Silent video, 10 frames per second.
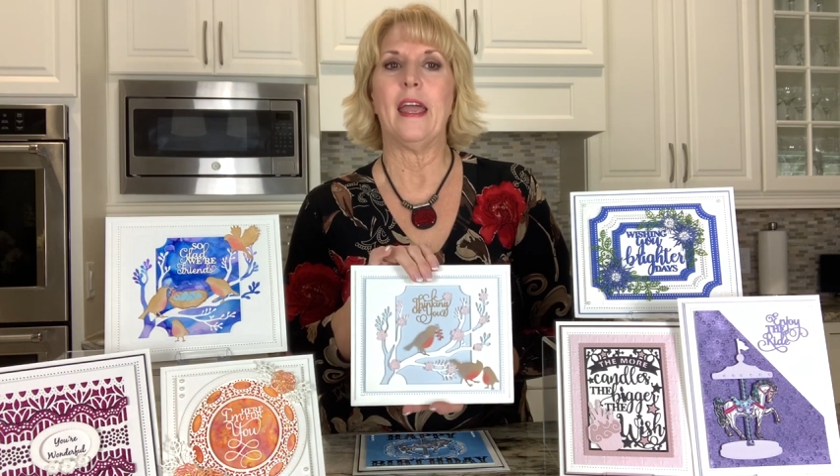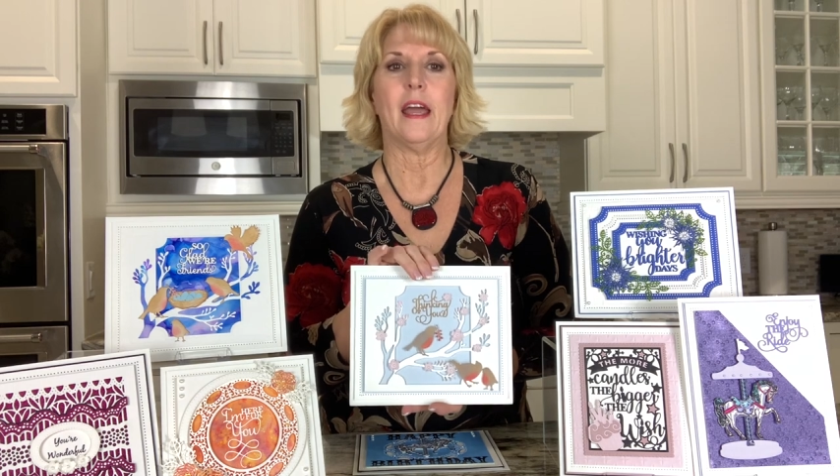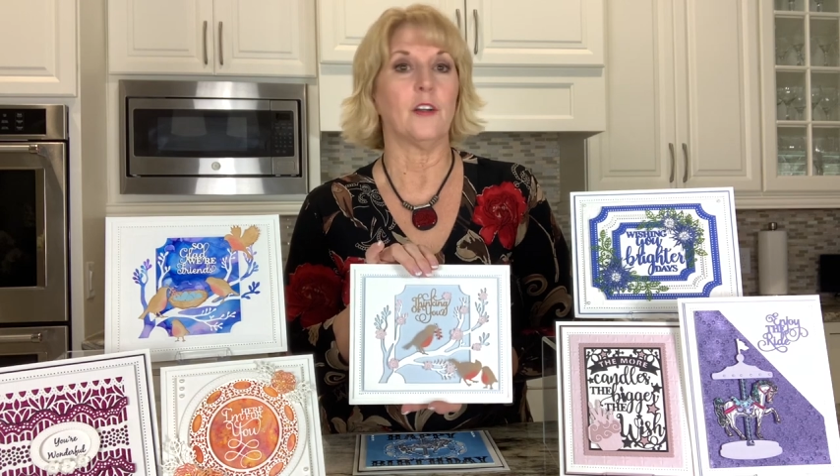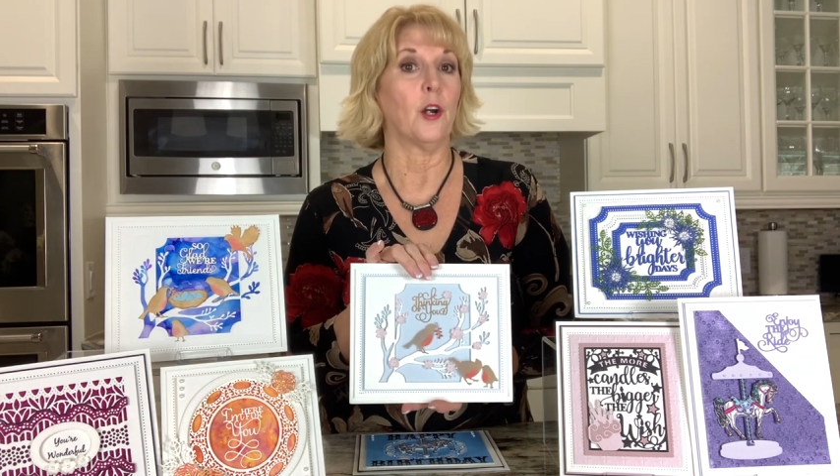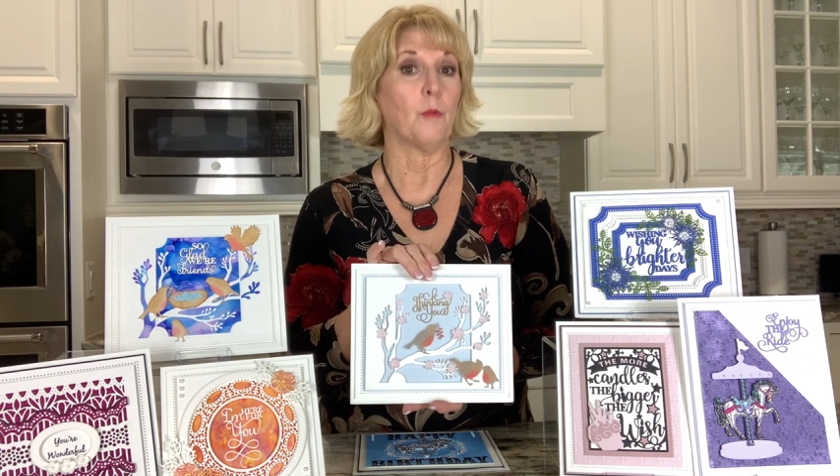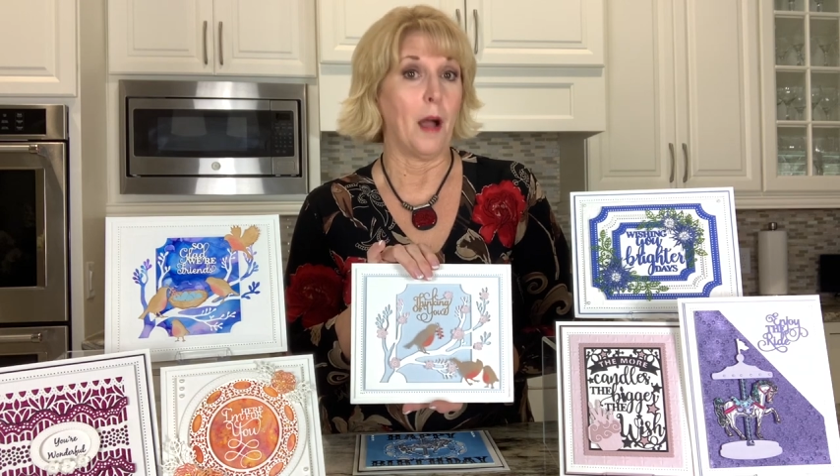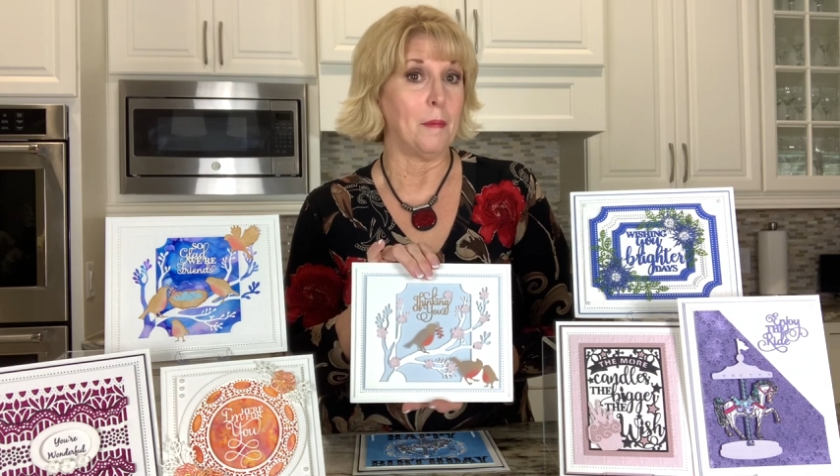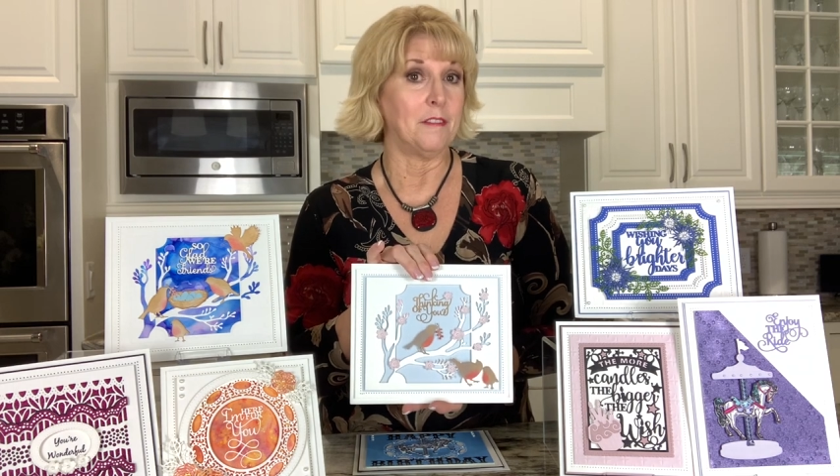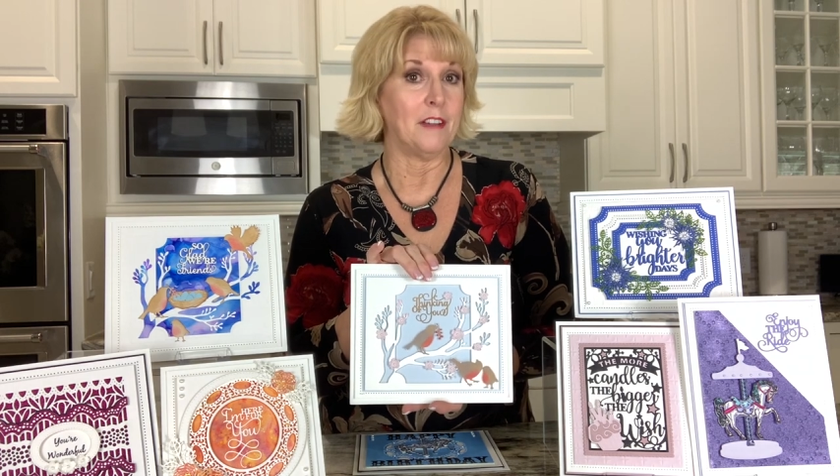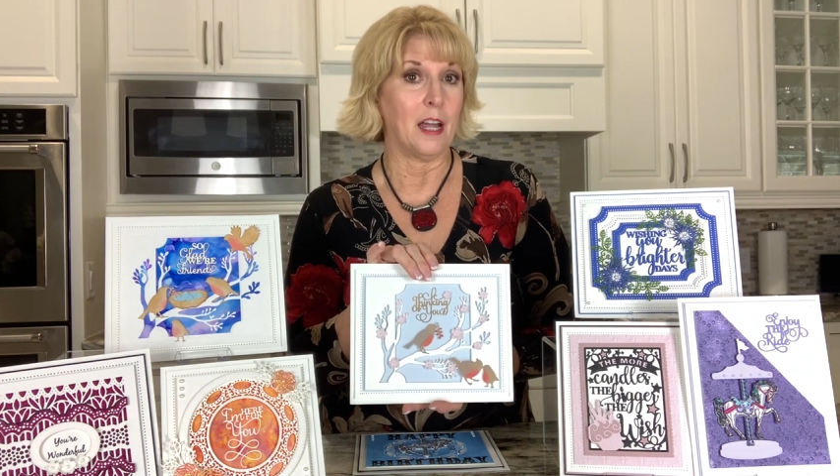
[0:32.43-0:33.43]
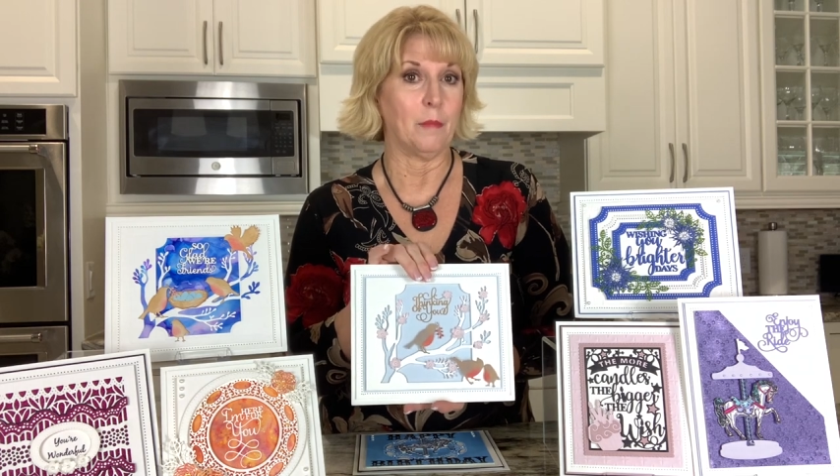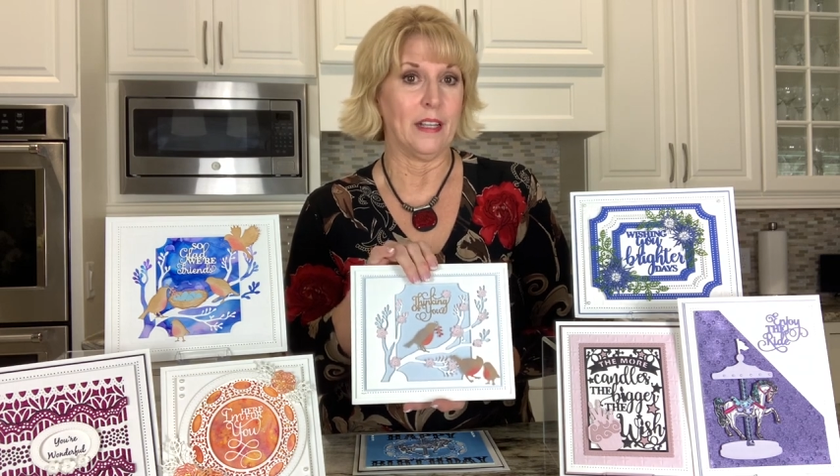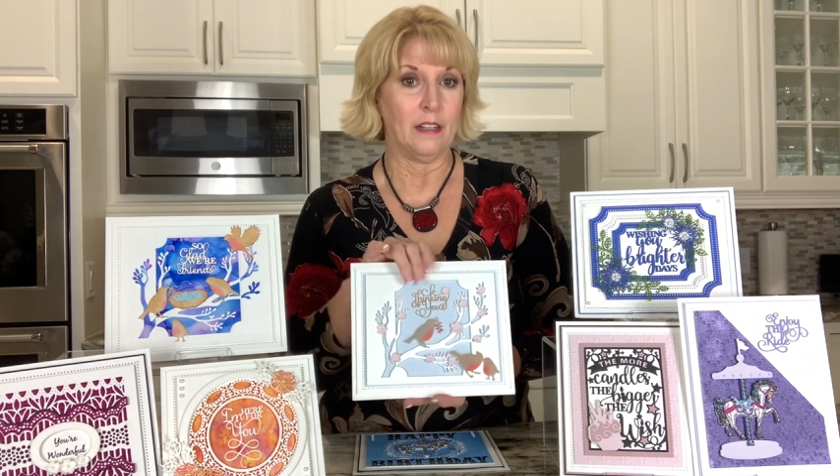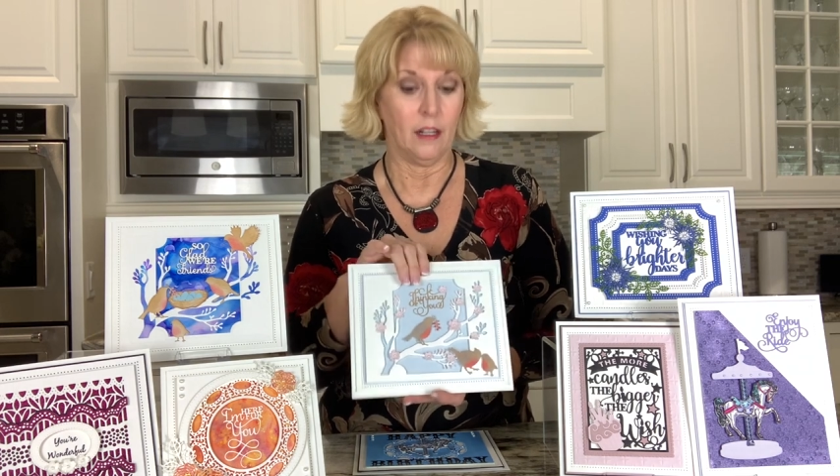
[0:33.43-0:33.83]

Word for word: and our robin family.